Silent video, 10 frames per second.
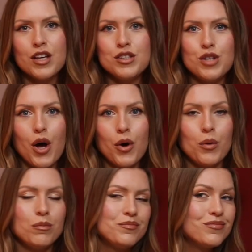
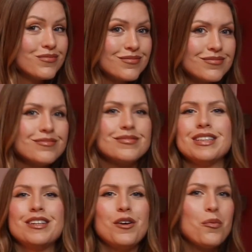So
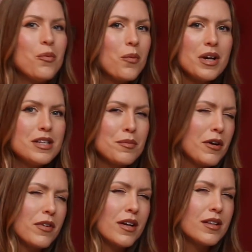what is
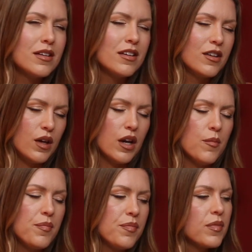perfect, you know?